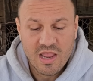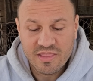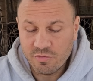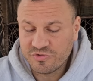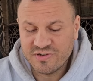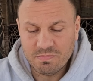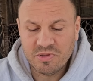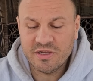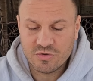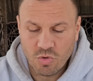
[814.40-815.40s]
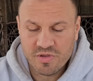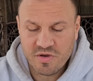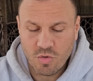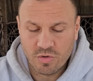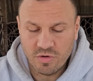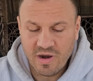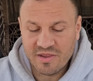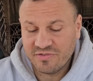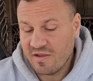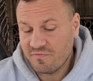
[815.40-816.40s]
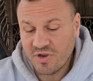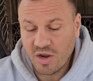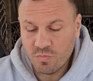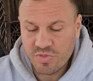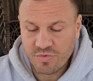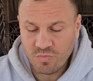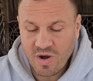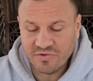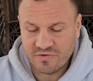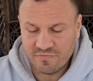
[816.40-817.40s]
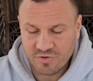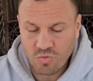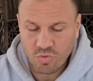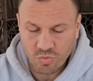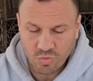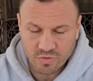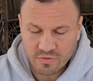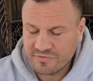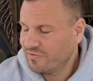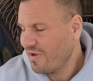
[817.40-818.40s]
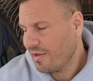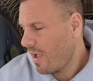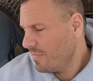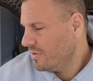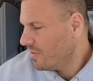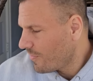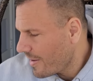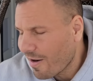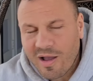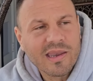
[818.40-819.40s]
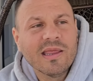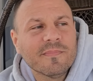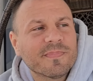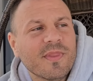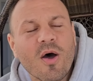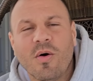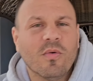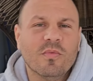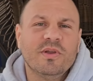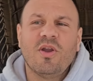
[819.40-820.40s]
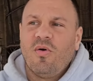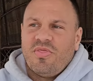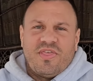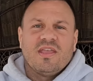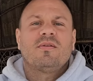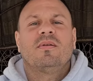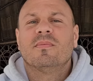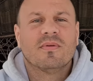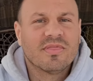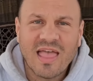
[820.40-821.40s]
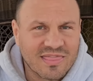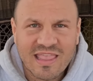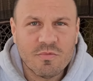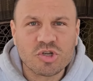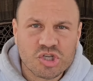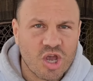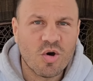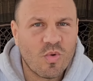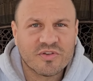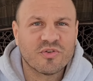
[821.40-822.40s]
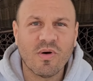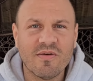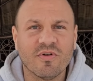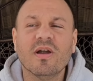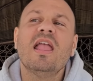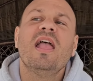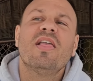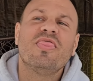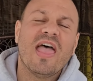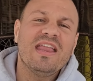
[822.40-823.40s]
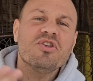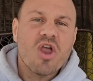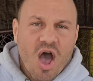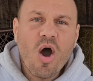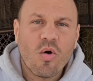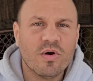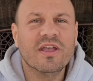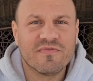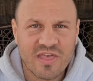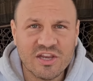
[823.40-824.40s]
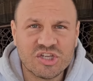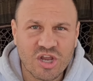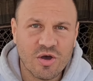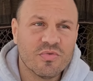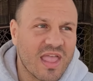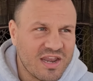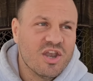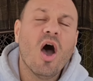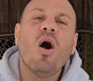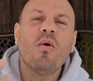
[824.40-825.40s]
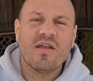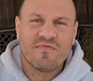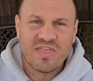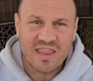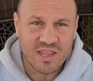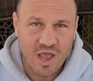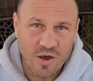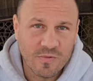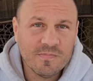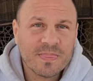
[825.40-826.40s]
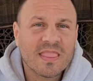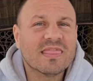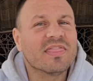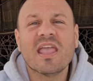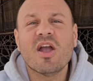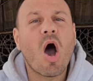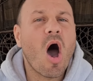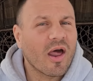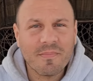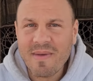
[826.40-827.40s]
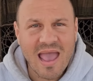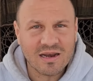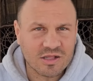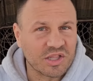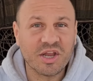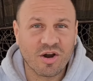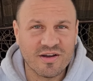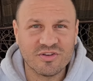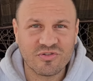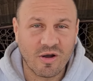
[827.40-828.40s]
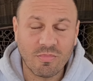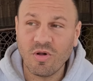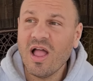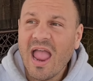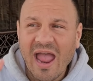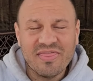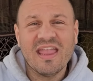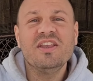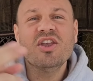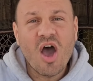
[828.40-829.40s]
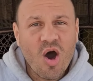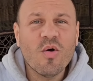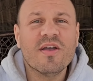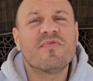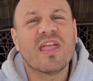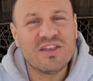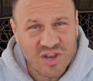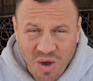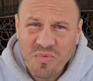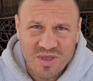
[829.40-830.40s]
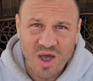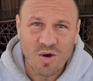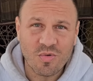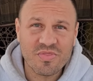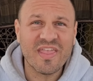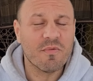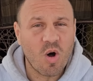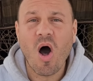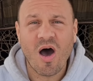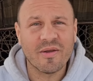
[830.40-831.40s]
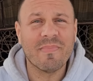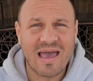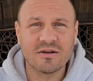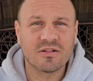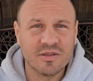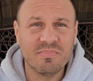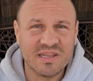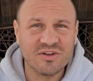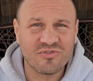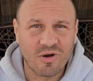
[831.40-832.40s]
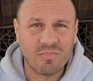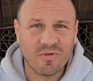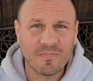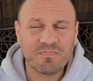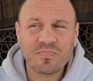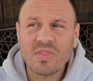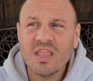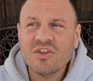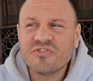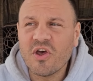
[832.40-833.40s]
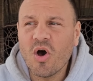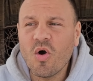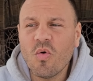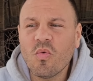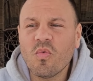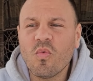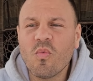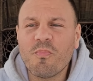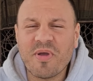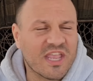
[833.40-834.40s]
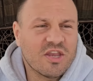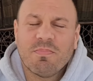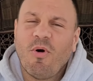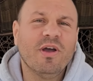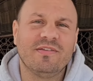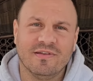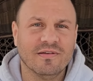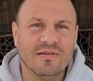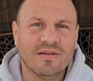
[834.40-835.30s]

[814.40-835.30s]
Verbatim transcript: They will simply ignore the order as they have done with the rest of the court orders. Jack, I mean, you're right on it. No, we don't think that they will show whatsoever. They know if they show, they know if they go, that they automatically are in trouble, and they know if they don't go, they will automatically be in trouble. So pick your poison.